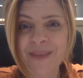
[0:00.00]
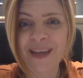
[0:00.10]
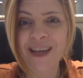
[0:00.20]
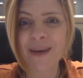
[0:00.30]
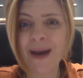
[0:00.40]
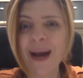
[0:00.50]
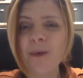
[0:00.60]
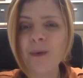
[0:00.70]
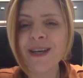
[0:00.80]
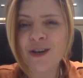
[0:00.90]
you know how
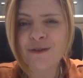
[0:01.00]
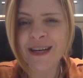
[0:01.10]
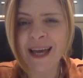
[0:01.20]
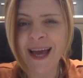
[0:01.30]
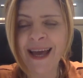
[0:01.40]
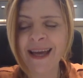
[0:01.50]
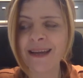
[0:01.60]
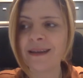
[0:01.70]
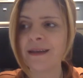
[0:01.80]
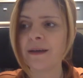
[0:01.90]
we create
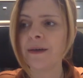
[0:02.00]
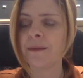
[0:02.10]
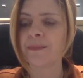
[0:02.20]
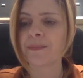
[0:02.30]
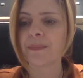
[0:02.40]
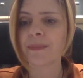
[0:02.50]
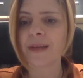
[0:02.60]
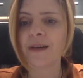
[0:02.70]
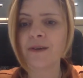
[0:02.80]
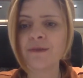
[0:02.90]

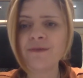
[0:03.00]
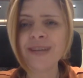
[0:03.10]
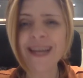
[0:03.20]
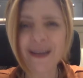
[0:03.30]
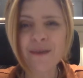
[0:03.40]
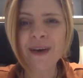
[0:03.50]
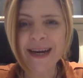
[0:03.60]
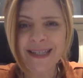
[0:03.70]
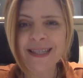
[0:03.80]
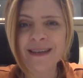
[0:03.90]
really
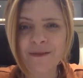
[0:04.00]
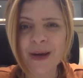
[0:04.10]
effective